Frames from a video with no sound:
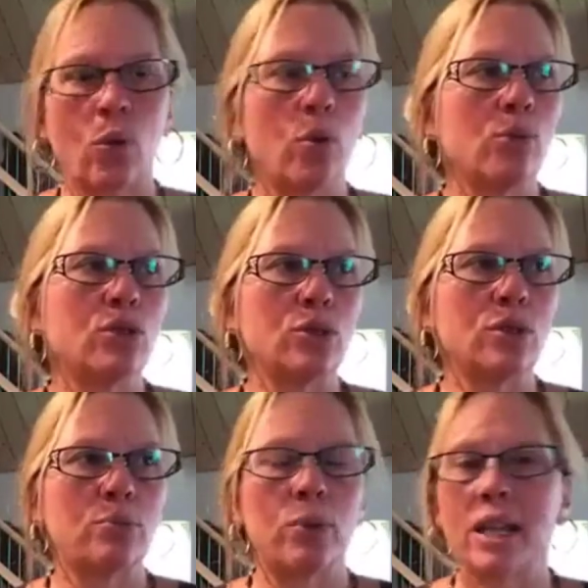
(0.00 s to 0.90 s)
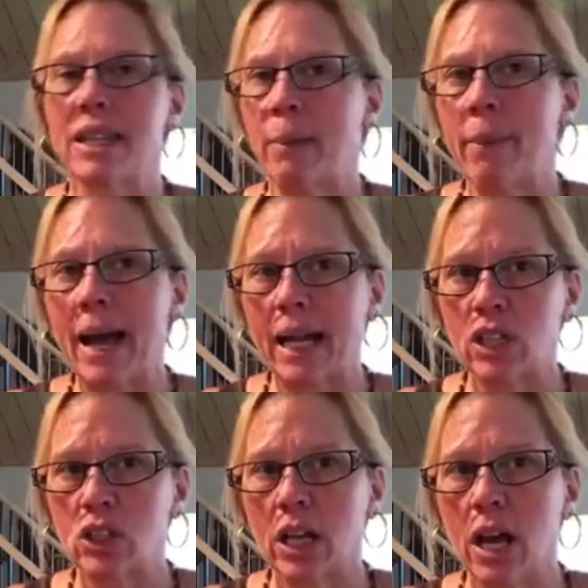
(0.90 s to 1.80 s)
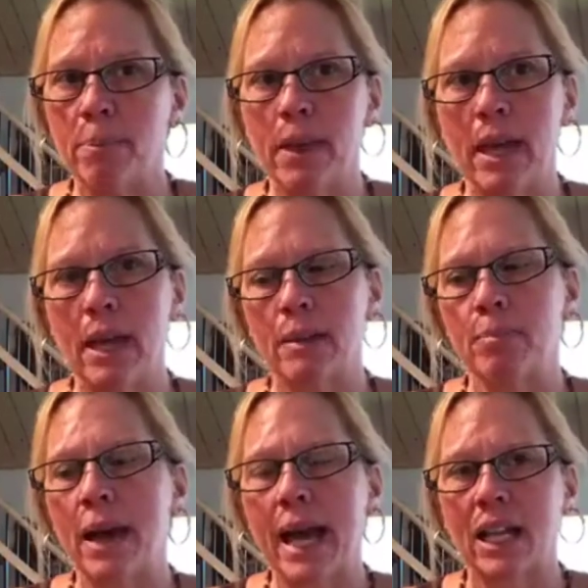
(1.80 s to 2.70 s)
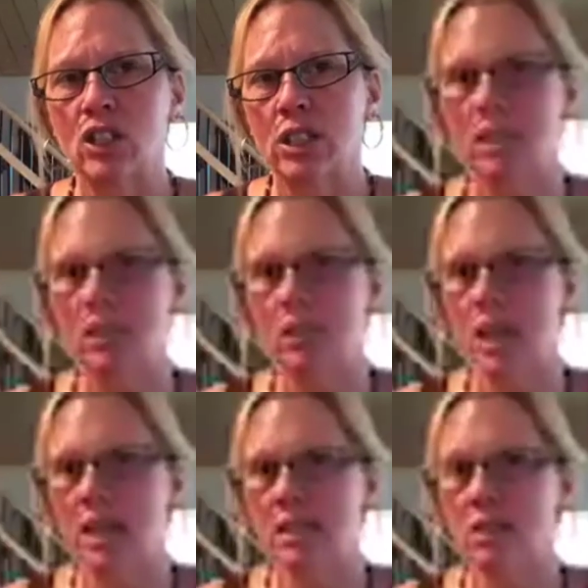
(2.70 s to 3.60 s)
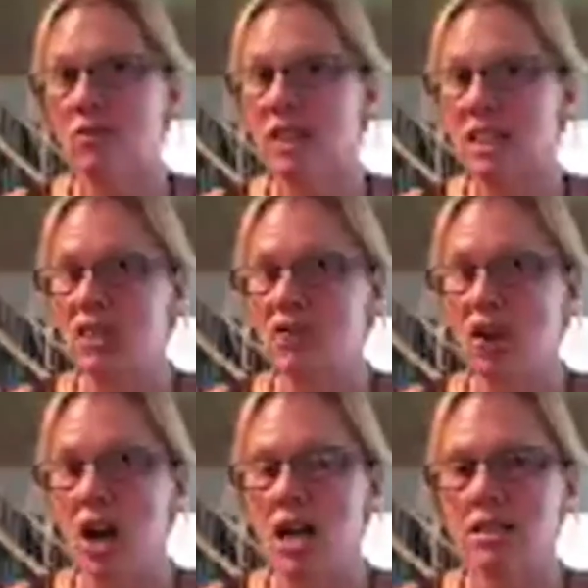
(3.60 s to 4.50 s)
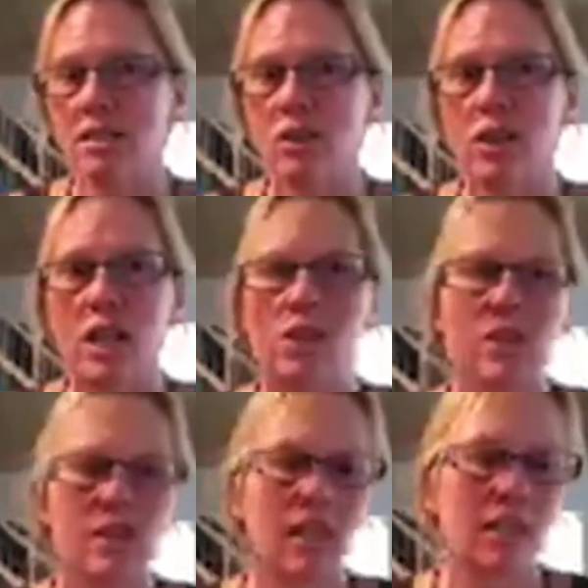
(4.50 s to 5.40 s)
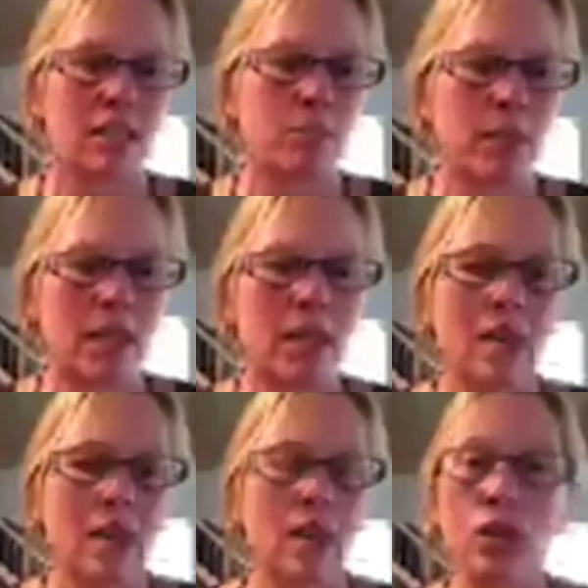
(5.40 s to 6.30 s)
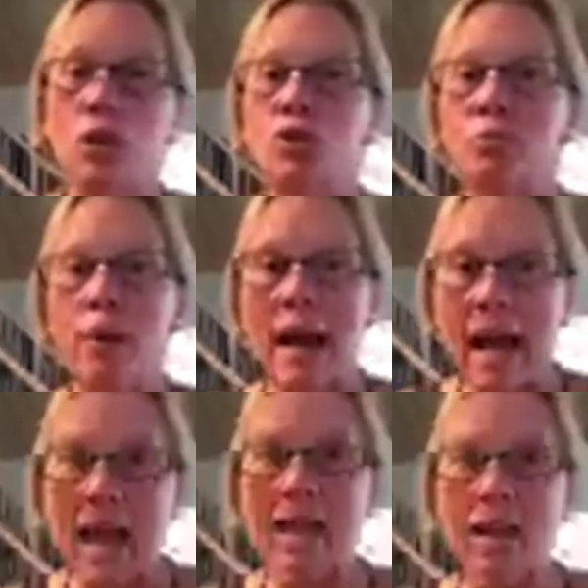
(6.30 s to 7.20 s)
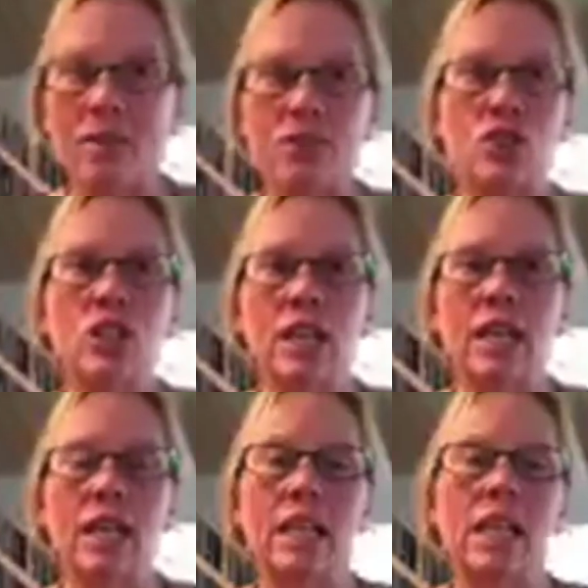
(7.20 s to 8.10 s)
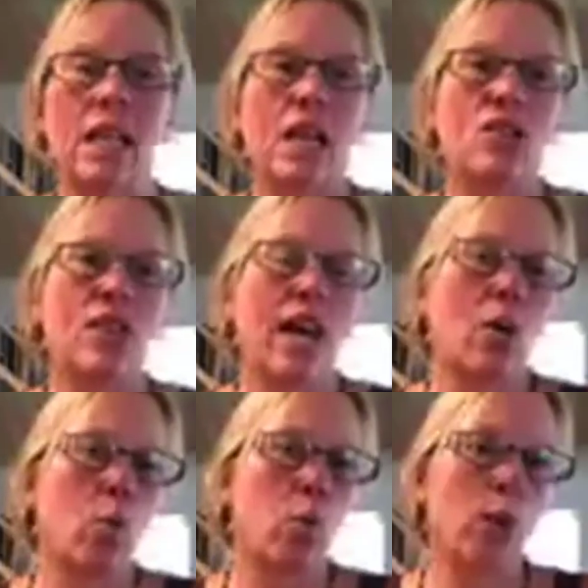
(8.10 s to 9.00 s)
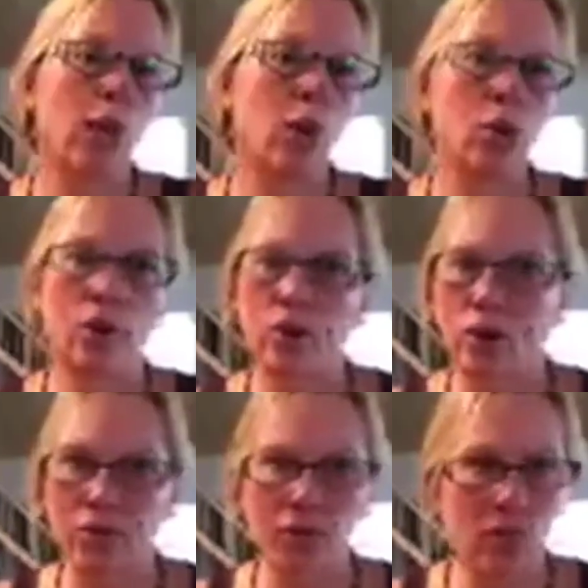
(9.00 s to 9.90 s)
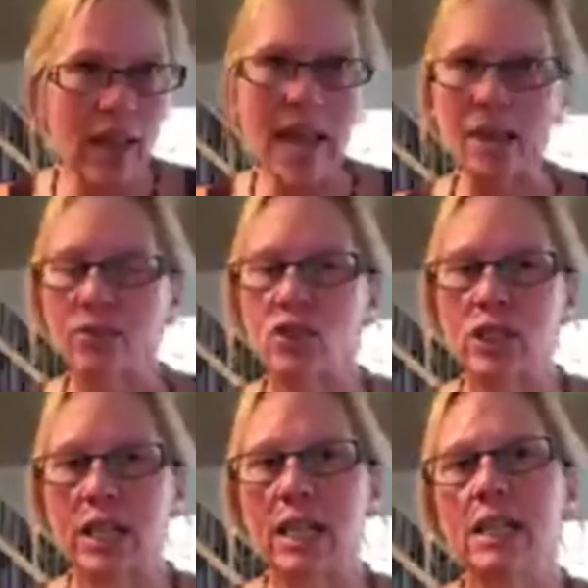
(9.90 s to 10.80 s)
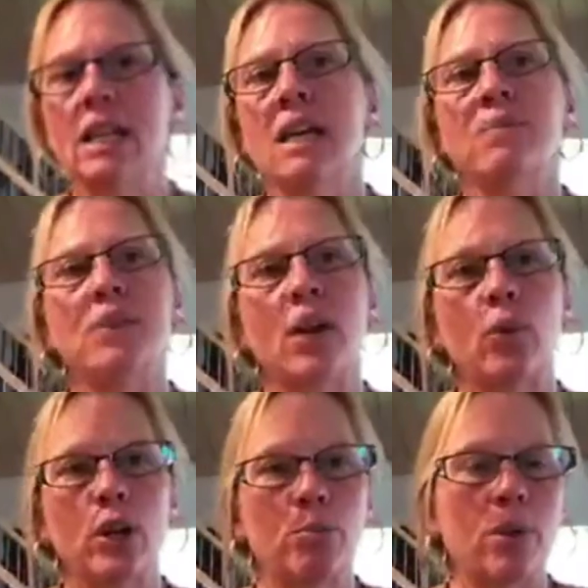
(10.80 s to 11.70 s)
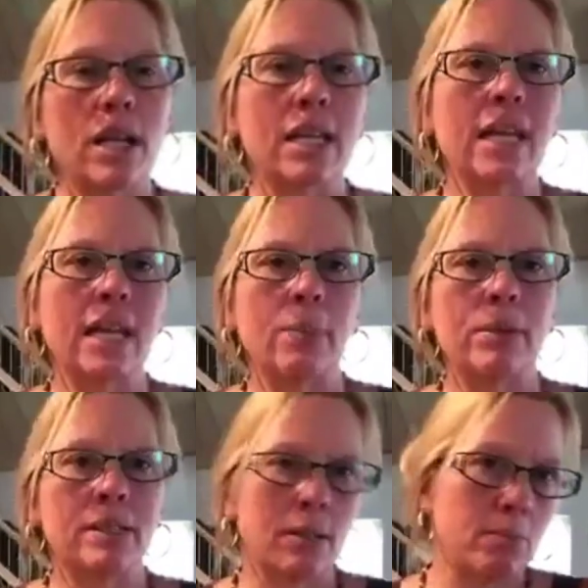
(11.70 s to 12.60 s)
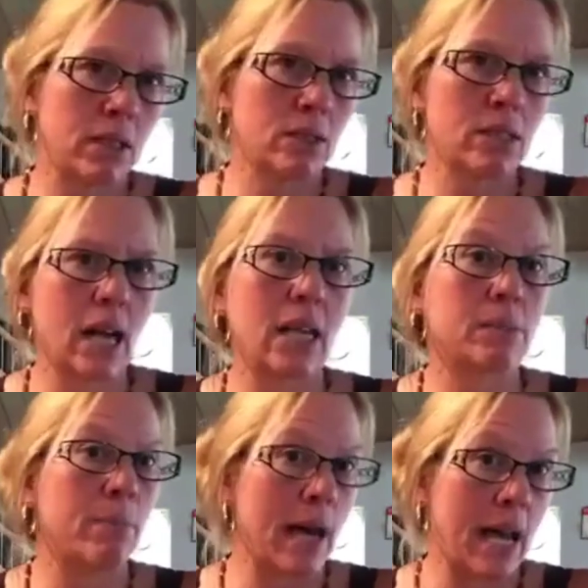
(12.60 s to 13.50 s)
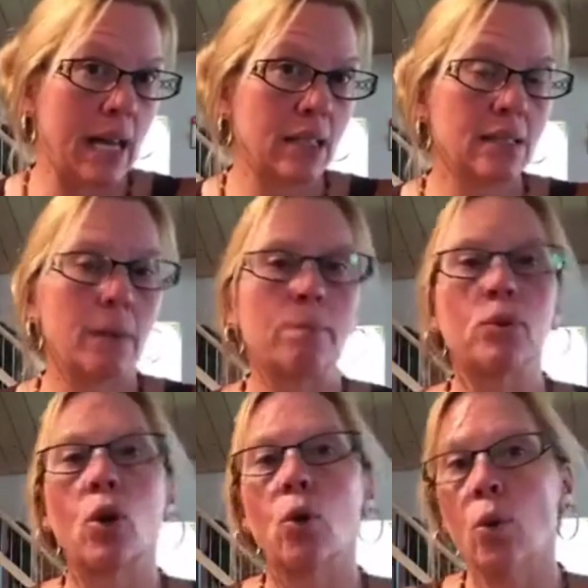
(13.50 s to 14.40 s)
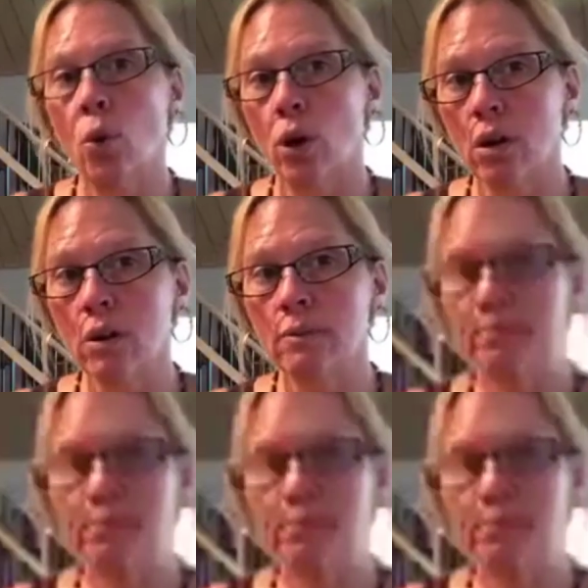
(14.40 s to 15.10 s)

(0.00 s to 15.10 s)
So what we will do is break that packaging up and package it so that it's convenient for us, so that if it's like this big, huge bag of chicken that we, or a flat of chicken, that we are breaking it up into meal-sized bags, or